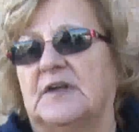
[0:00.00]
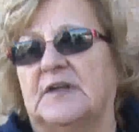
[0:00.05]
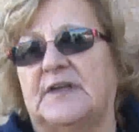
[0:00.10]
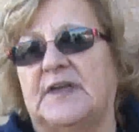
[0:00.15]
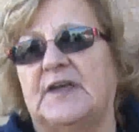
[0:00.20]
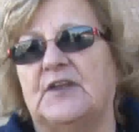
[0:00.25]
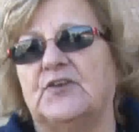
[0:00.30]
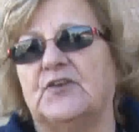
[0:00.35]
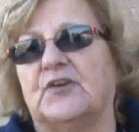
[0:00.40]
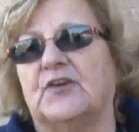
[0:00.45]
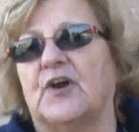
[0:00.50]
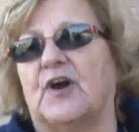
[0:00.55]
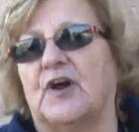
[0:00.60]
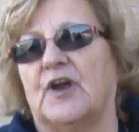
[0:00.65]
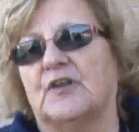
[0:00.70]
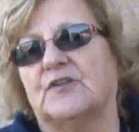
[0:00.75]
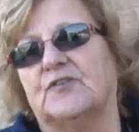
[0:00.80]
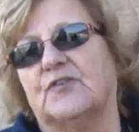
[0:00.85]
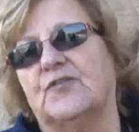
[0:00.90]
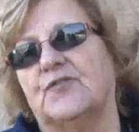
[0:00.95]

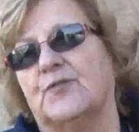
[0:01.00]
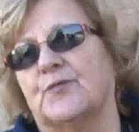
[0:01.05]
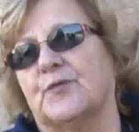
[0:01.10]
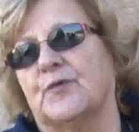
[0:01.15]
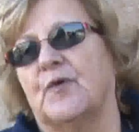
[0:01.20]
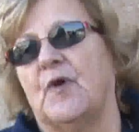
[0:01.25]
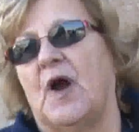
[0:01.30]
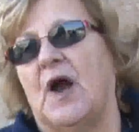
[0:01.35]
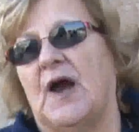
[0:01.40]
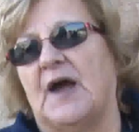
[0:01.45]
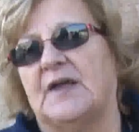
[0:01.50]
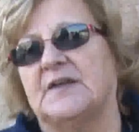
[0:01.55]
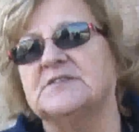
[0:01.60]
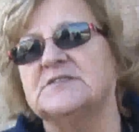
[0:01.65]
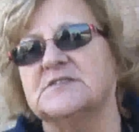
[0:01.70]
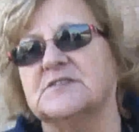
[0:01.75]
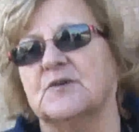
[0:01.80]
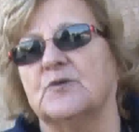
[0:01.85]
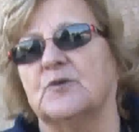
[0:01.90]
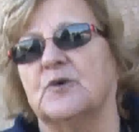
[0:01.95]
kindergarten through high
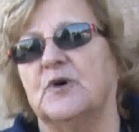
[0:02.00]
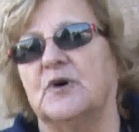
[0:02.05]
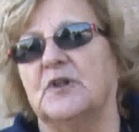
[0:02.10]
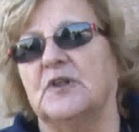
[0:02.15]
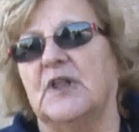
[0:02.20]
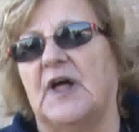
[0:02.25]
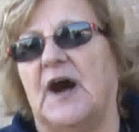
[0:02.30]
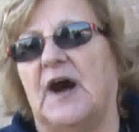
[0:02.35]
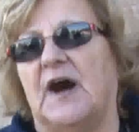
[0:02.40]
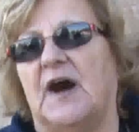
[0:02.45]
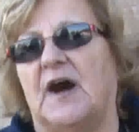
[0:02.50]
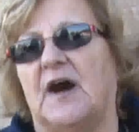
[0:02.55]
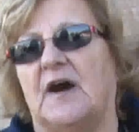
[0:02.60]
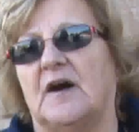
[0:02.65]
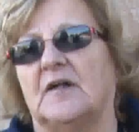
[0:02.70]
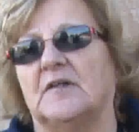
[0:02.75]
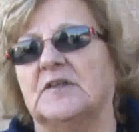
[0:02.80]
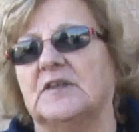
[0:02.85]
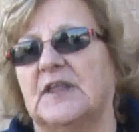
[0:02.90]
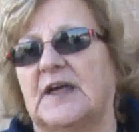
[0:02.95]
school,
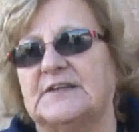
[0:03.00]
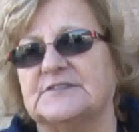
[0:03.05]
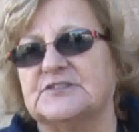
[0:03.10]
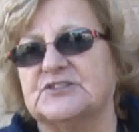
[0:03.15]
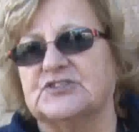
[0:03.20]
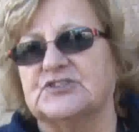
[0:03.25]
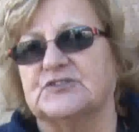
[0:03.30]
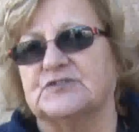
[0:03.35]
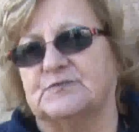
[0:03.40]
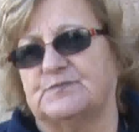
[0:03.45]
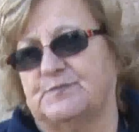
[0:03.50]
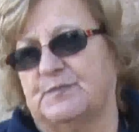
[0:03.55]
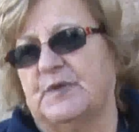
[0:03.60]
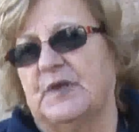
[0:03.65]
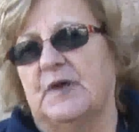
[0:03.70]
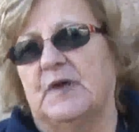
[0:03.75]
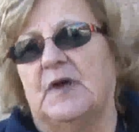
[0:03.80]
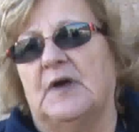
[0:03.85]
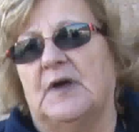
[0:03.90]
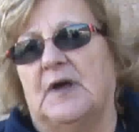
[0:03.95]

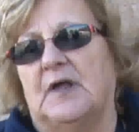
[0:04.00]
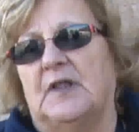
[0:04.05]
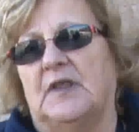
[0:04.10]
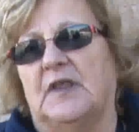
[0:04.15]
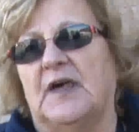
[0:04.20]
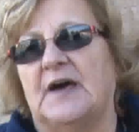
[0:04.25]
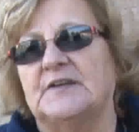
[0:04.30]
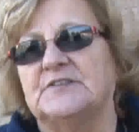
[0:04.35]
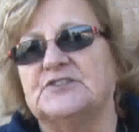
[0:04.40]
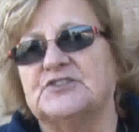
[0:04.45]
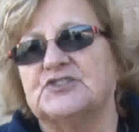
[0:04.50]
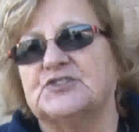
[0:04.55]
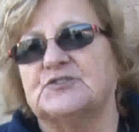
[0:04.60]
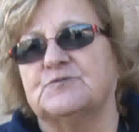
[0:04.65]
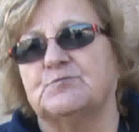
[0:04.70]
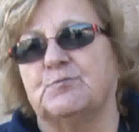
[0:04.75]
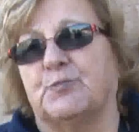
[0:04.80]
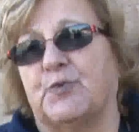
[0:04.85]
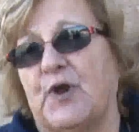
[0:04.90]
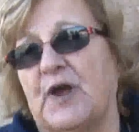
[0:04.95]

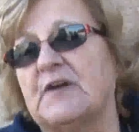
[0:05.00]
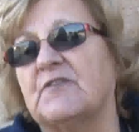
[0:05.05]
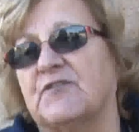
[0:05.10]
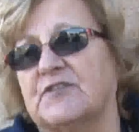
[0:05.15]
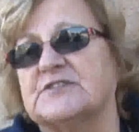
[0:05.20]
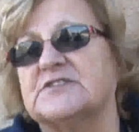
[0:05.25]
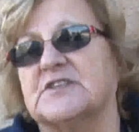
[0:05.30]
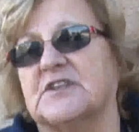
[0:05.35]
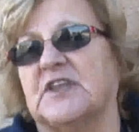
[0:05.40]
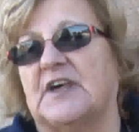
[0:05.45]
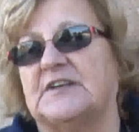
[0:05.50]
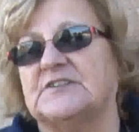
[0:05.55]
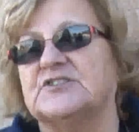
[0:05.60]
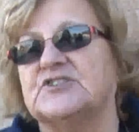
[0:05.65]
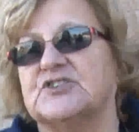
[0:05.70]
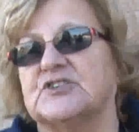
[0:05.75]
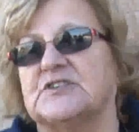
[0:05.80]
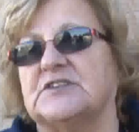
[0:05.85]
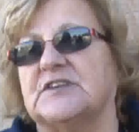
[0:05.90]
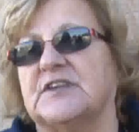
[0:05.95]
breakfast,
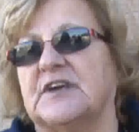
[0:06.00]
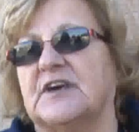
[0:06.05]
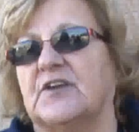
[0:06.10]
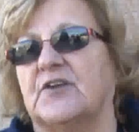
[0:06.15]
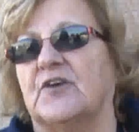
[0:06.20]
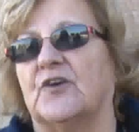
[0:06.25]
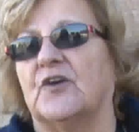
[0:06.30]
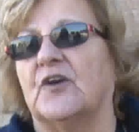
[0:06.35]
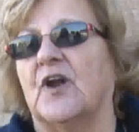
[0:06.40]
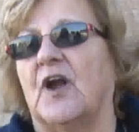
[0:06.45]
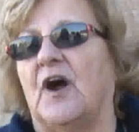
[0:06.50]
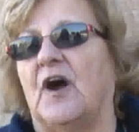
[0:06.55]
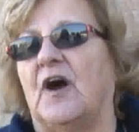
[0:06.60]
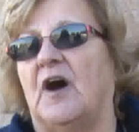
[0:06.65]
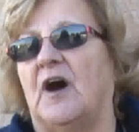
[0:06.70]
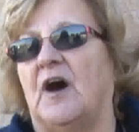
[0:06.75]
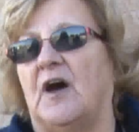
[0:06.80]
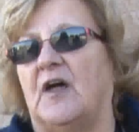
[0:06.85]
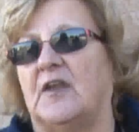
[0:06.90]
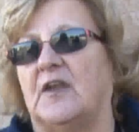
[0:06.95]
lunch, and dinner
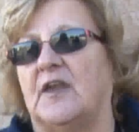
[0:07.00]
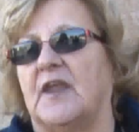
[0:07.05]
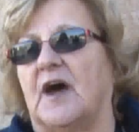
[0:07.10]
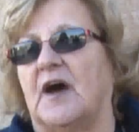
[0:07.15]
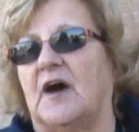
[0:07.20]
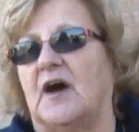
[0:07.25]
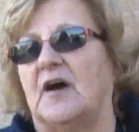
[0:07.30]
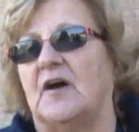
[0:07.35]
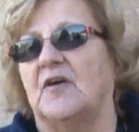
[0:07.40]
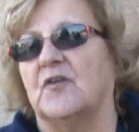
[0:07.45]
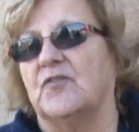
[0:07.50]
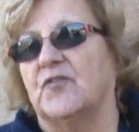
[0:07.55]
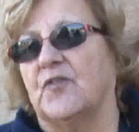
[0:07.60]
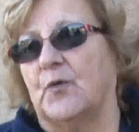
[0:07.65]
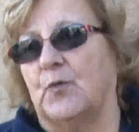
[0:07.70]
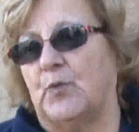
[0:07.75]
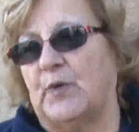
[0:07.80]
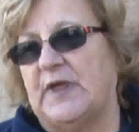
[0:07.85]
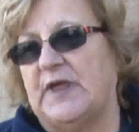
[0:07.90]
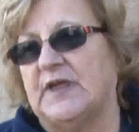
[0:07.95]
on
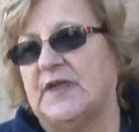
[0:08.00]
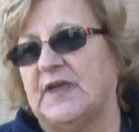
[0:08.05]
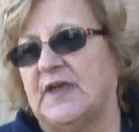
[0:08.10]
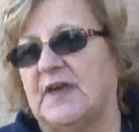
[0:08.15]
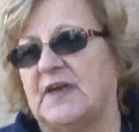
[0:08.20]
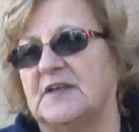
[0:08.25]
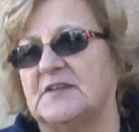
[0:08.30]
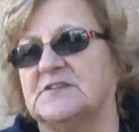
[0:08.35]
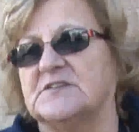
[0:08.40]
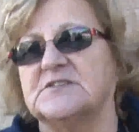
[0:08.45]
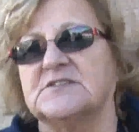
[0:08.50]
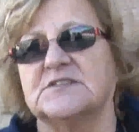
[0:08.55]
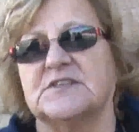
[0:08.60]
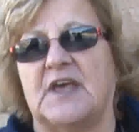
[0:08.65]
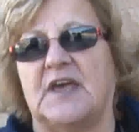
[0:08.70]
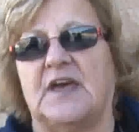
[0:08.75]
the weekends.